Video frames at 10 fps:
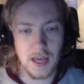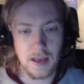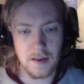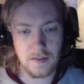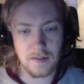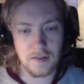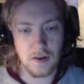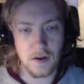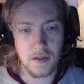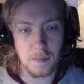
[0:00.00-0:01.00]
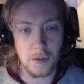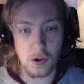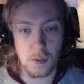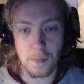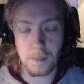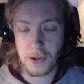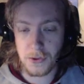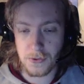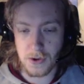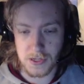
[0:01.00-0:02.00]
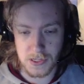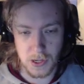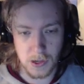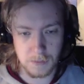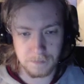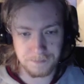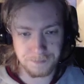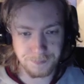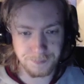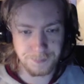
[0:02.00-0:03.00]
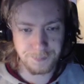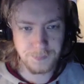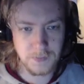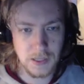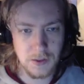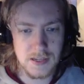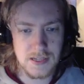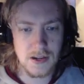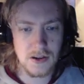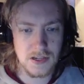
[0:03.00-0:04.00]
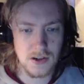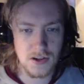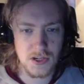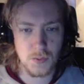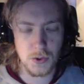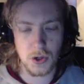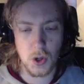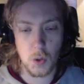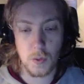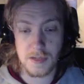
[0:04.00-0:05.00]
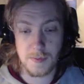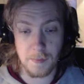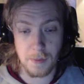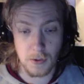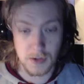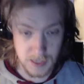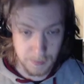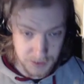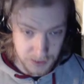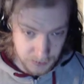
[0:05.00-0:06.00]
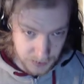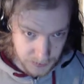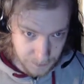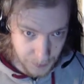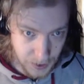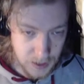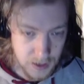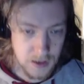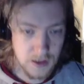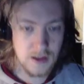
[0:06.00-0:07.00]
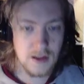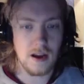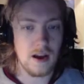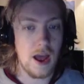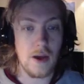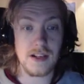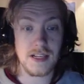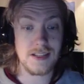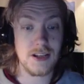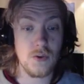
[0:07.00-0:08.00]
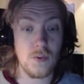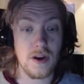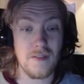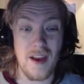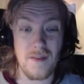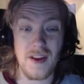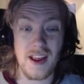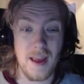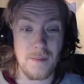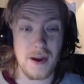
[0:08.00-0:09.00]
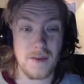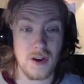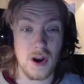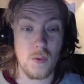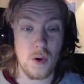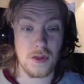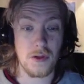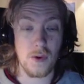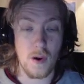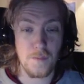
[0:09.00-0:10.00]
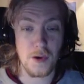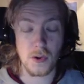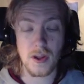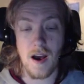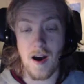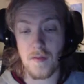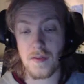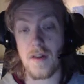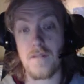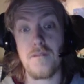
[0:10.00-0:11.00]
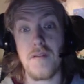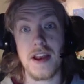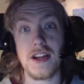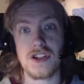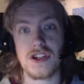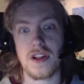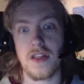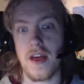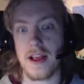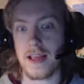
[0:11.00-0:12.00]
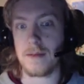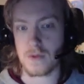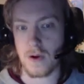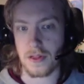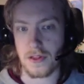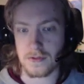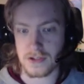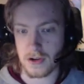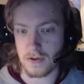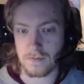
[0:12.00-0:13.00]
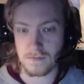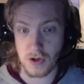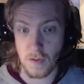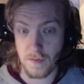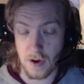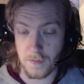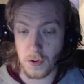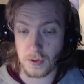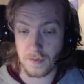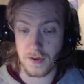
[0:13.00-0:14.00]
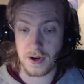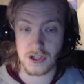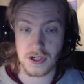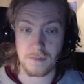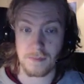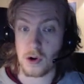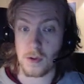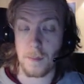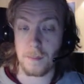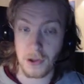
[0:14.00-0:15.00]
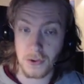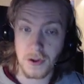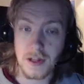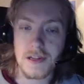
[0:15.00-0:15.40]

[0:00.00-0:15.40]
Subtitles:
is starting the Pokemon Blue Nuzlocke. Now, these Nuzlocks will always be bonus episodes. I intend to do one of every game that I've done a walkthrough of, but only after I've finished that game's walkthrough. So far, I've only finished Pokemon Blue.